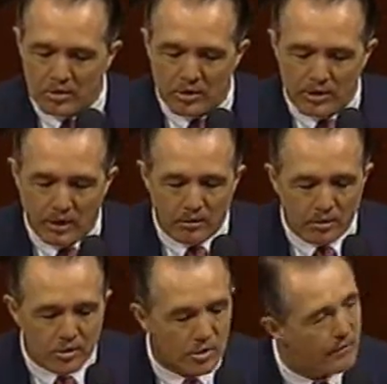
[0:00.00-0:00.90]
to tell
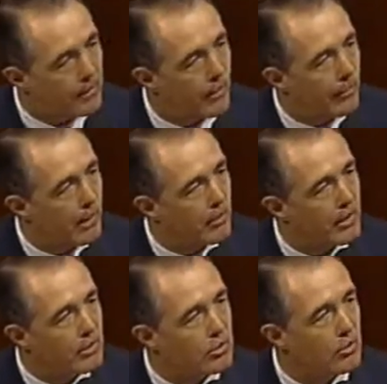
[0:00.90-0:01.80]
conservative
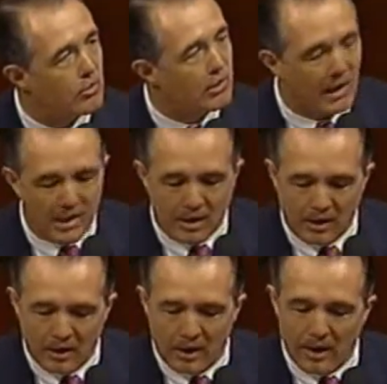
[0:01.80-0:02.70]
Republicans to take